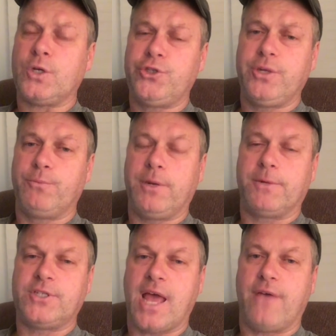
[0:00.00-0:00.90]
you can pretty
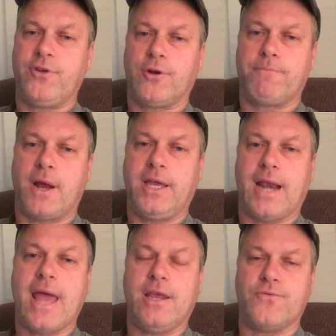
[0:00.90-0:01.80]
much have your money
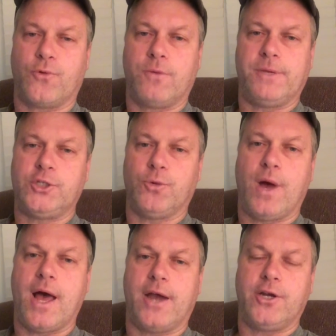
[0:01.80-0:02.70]
in any form that you
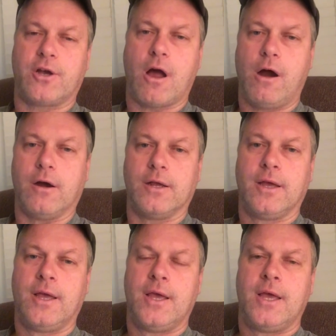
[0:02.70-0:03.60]
want on your card,
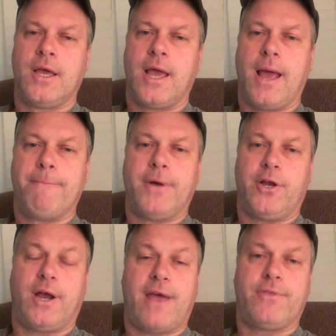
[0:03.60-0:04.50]
but
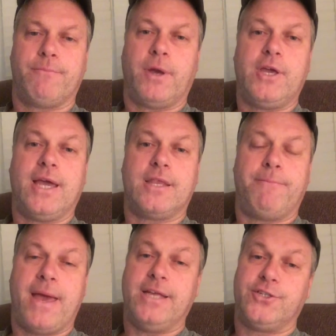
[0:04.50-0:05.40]
you get to
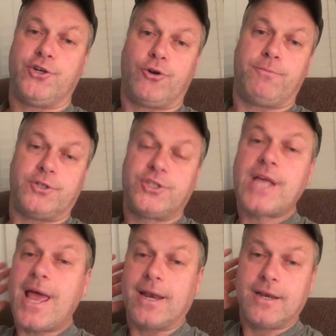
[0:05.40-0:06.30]
pay
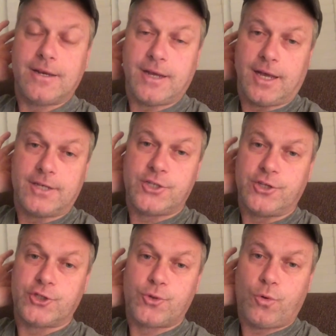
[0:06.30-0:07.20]
0% to
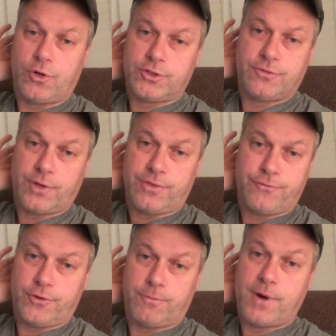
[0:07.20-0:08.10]
the stores and
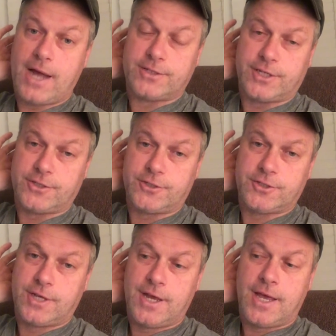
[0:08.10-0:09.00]
for the processors.